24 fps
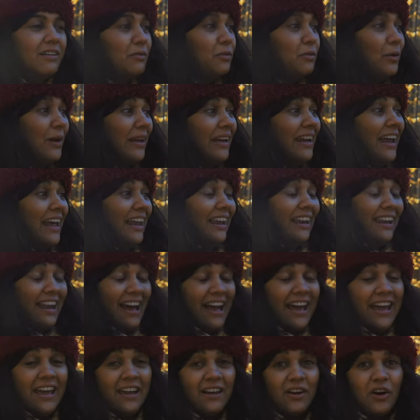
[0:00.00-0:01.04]
What did I
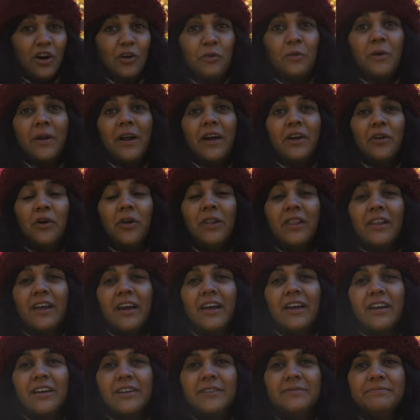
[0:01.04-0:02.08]
like or what I don't
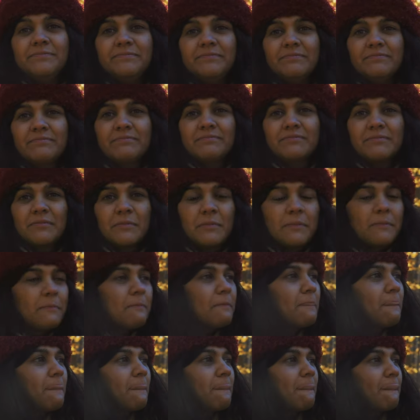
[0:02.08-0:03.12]
like? Both.
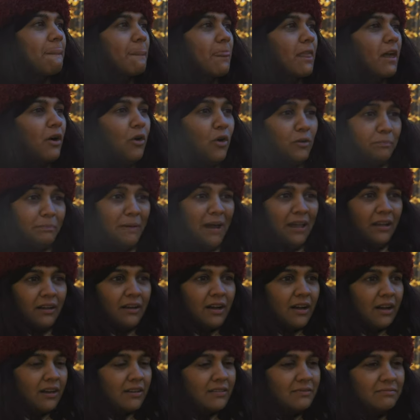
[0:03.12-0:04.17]
Oh,
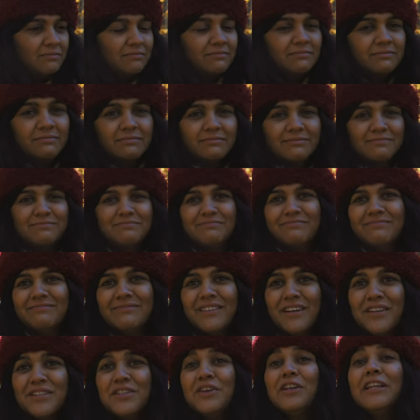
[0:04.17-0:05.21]
Pandra.
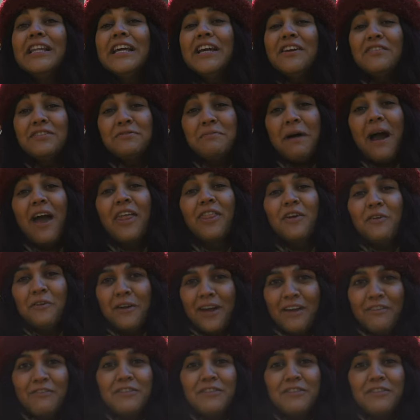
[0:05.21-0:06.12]
So leaves, by the way.